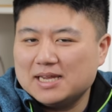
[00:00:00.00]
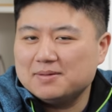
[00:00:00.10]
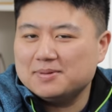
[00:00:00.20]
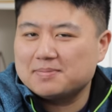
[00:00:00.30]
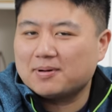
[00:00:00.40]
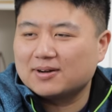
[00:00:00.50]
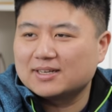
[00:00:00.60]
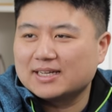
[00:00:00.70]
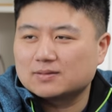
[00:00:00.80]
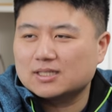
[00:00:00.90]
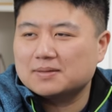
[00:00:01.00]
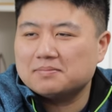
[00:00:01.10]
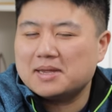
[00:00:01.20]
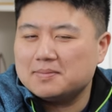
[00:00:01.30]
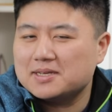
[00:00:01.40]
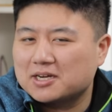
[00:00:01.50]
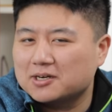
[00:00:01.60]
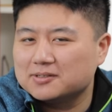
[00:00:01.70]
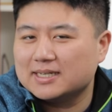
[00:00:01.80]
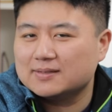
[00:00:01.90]
Maybe party games. Okay. Like maybe
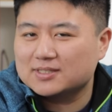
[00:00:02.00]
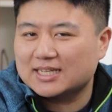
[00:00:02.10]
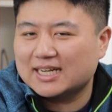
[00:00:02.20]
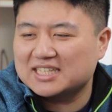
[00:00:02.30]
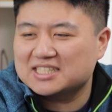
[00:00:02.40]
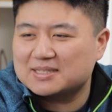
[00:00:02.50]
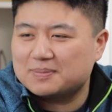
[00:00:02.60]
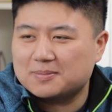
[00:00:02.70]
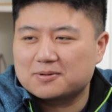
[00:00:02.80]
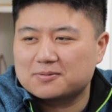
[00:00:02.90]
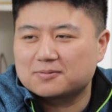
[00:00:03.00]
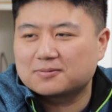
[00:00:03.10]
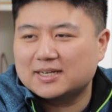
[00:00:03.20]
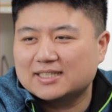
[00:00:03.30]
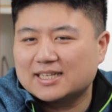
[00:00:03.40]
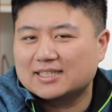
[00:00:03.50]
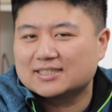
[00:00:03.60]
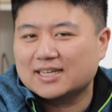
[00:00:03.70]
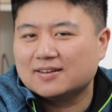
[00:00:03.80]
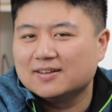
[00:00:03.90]
code names. Like I can see people rating
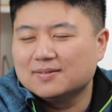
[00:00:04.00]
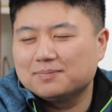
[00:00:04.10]
that a 10.